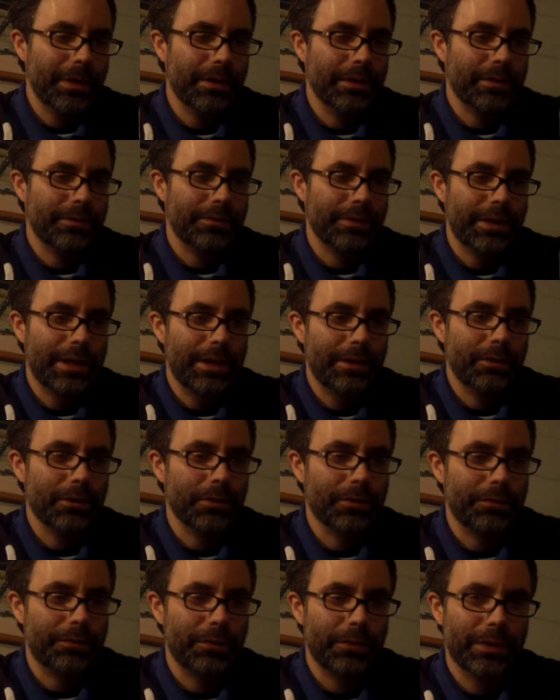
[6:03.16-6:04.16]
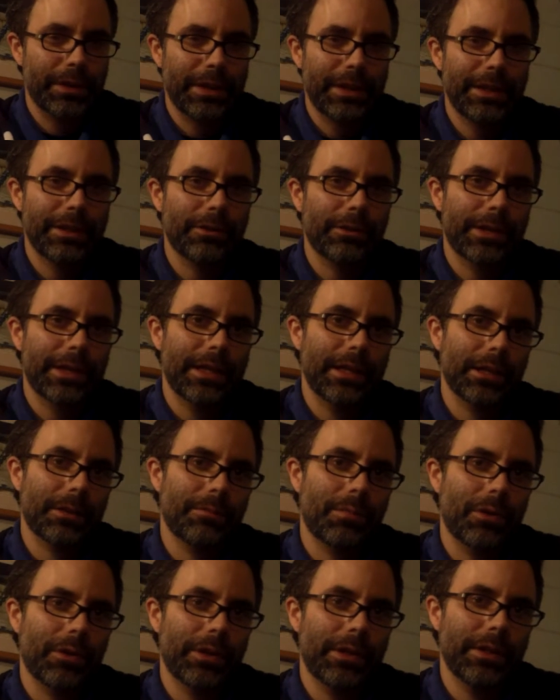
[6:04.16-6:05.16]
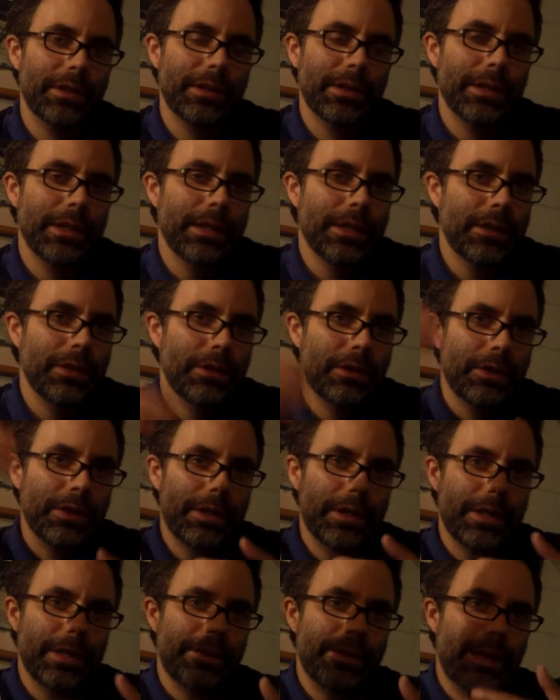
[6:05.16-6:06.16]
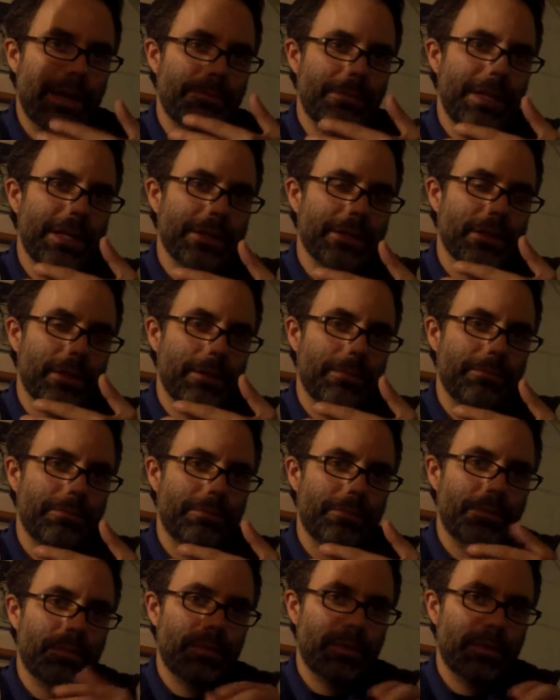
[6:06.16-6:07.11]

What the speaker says: pairs of scales for the inorganic part, and that makes up